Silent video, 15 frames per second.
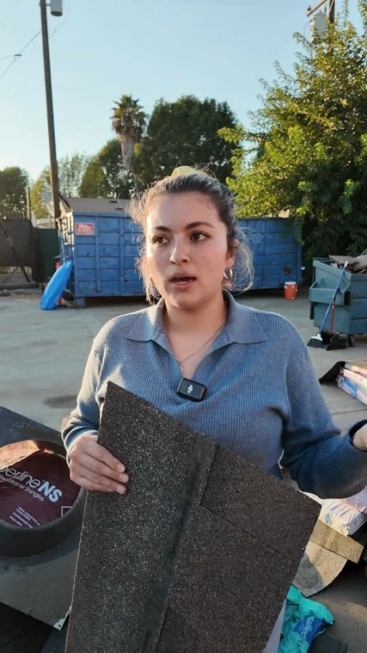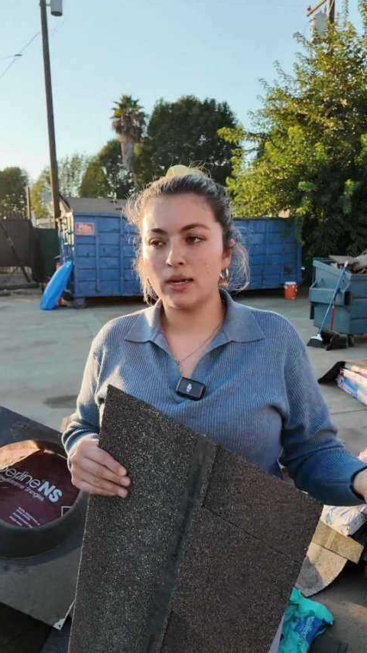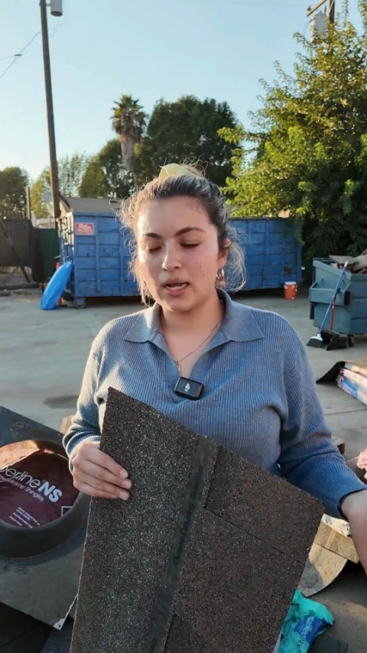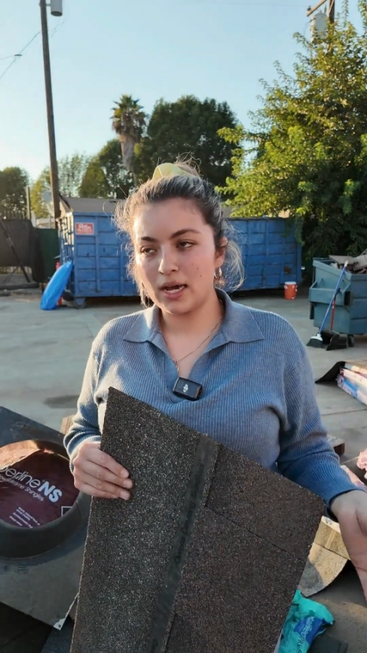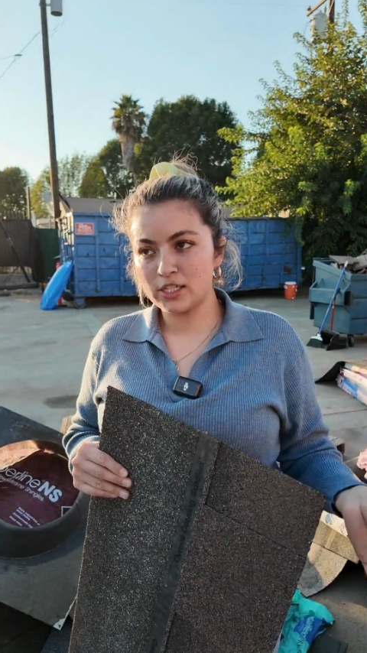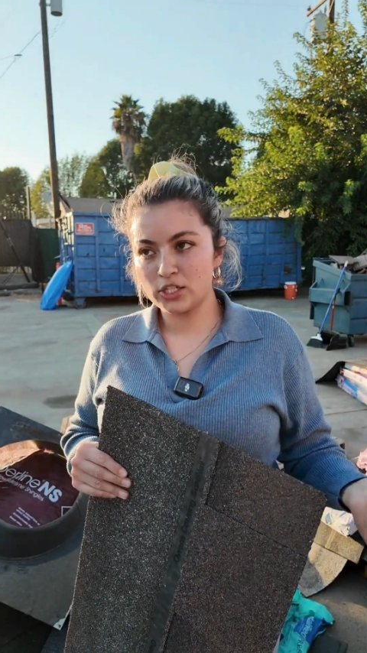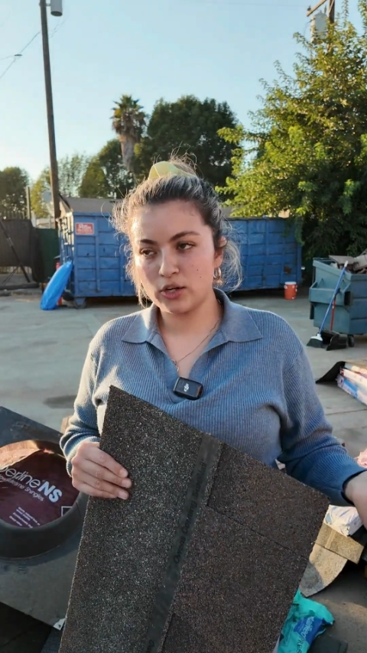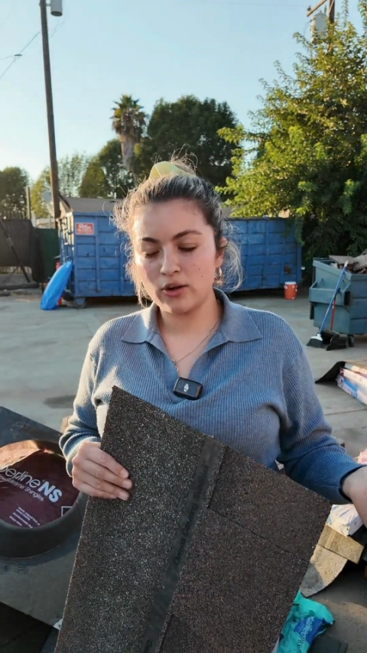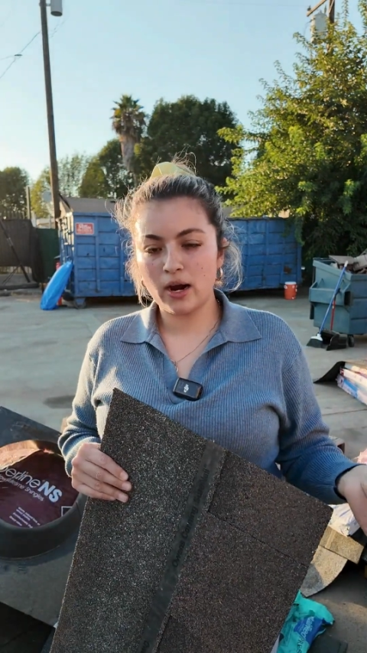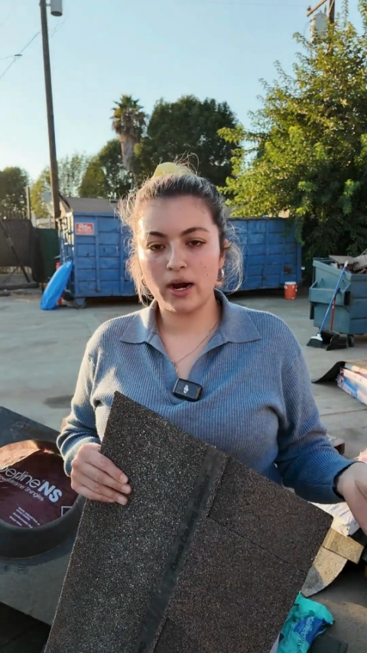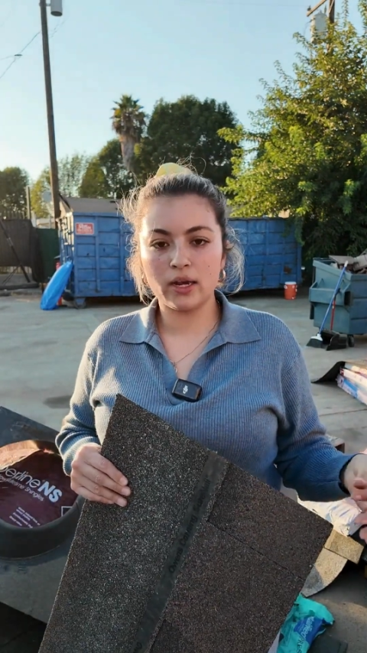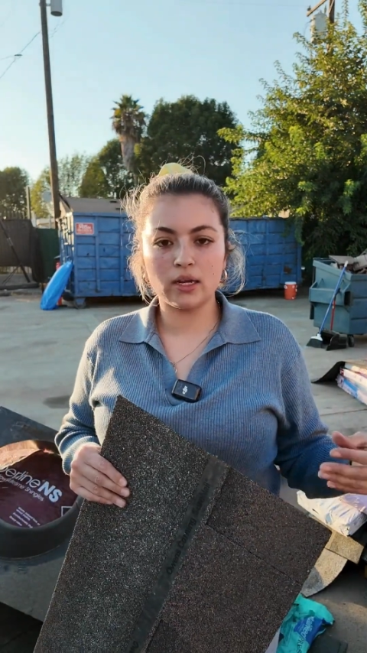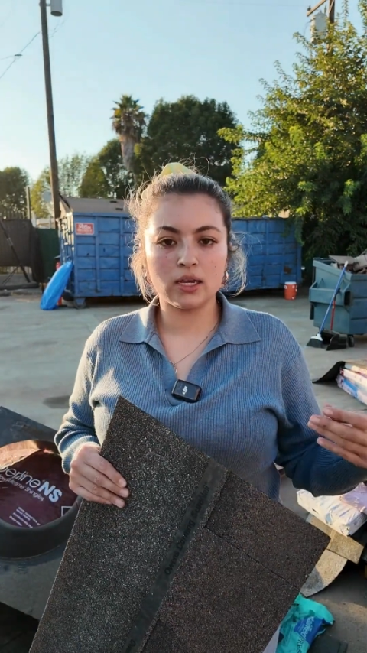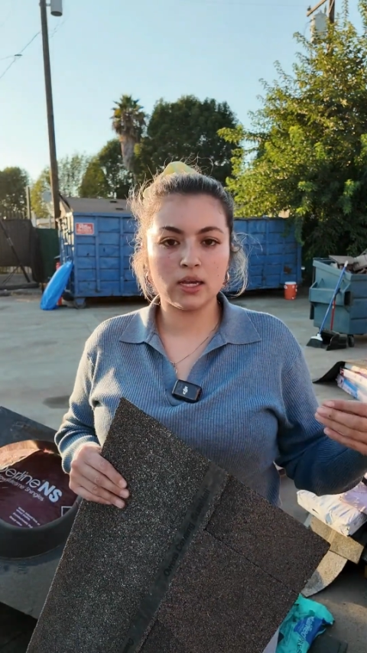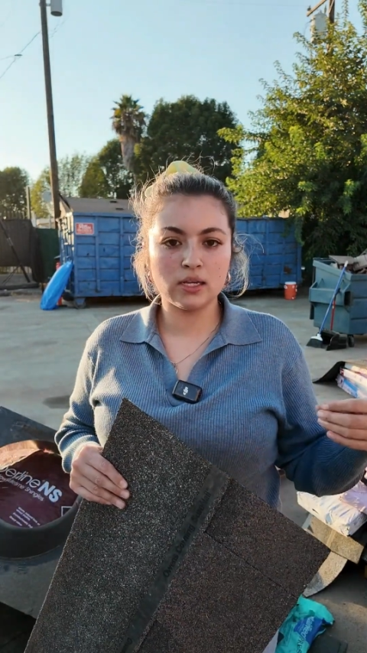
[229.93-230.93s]
An
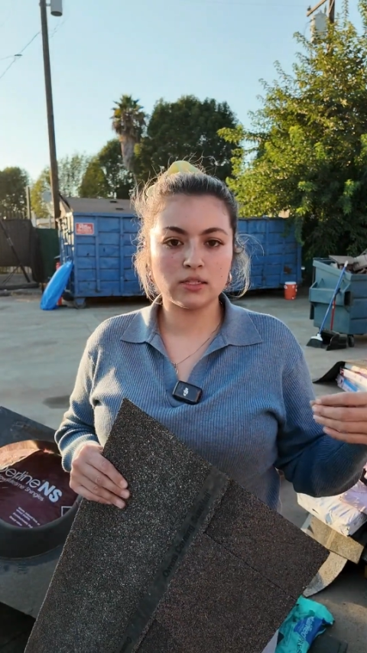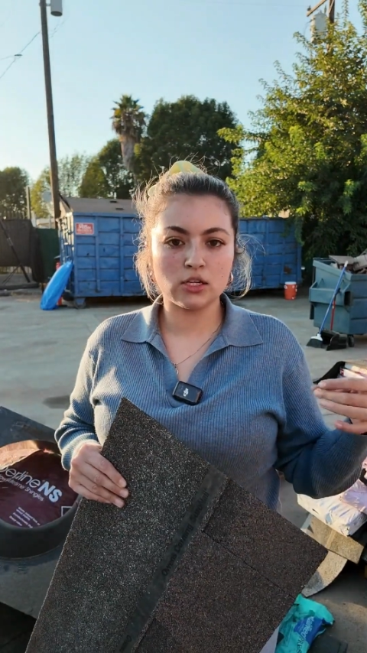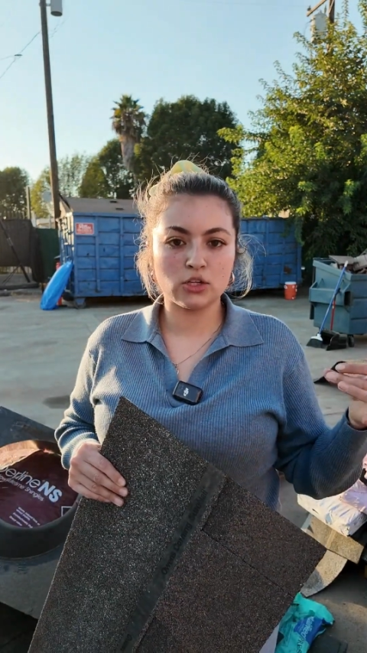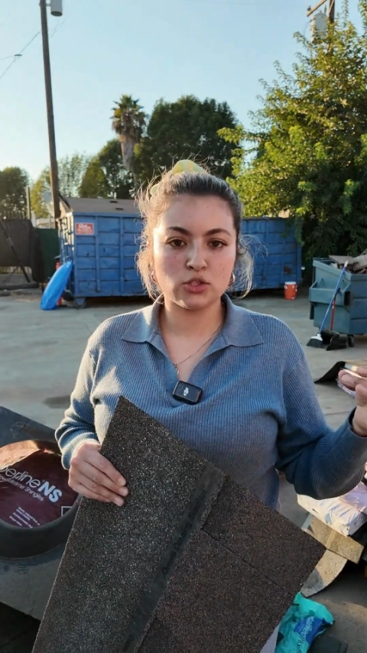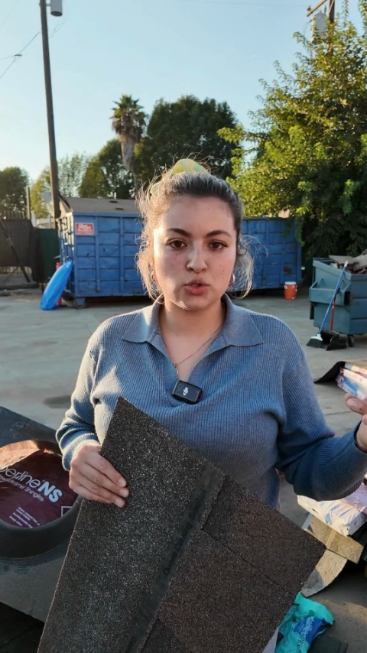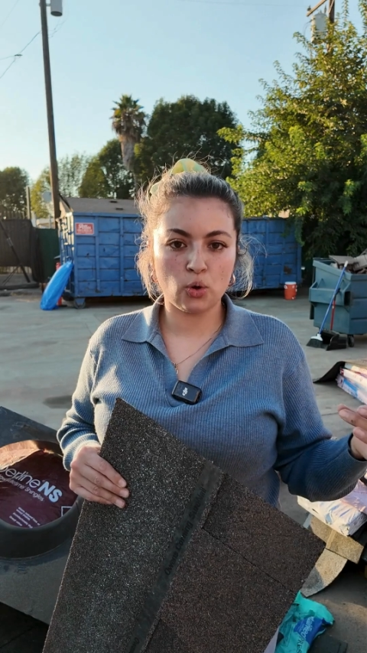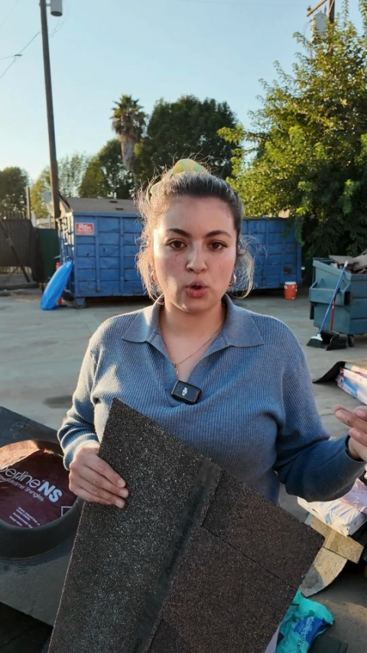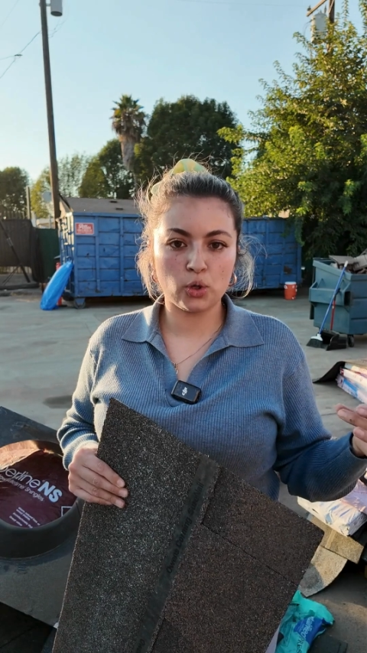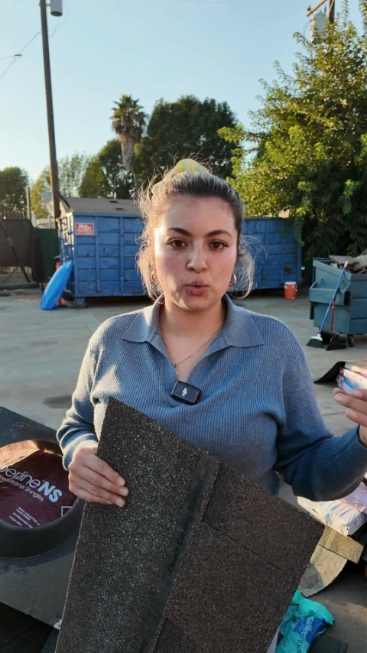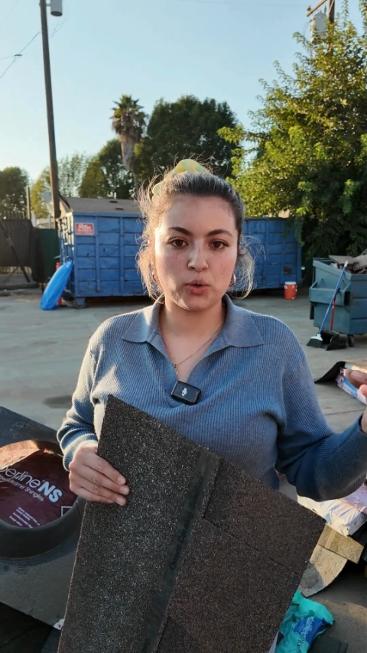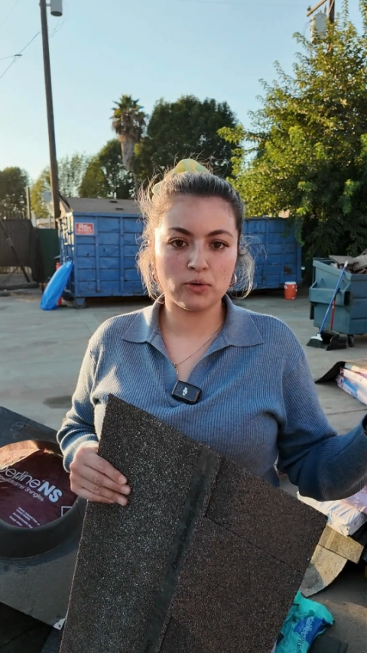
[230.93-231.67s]
SRI is a solar